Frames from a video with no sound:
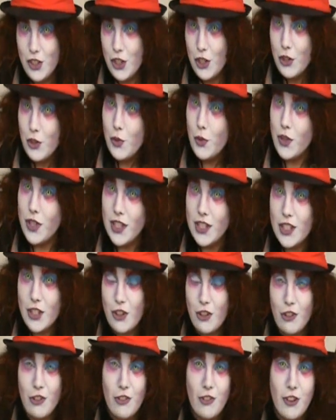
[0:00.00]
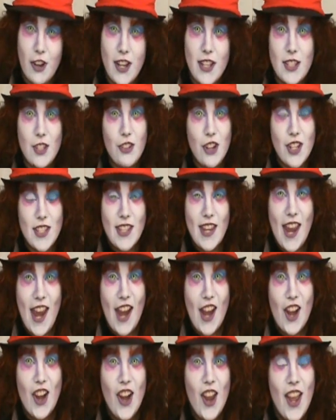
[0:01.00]
do this crazy
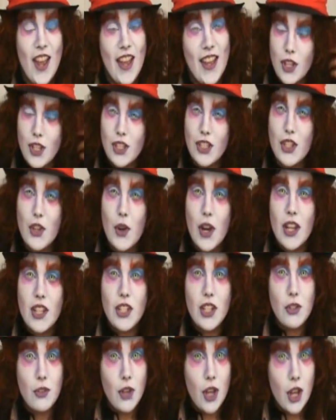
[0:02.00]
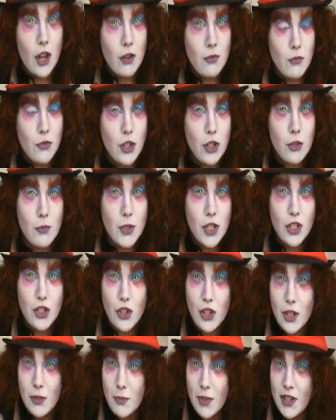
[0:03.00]
hair. So I do hope you'll be
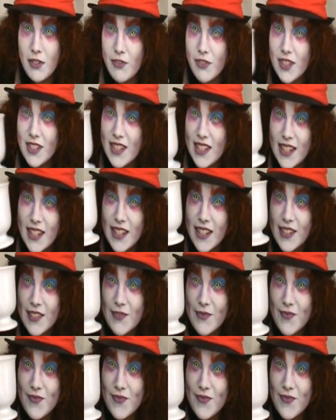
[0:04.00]
joining me for tea.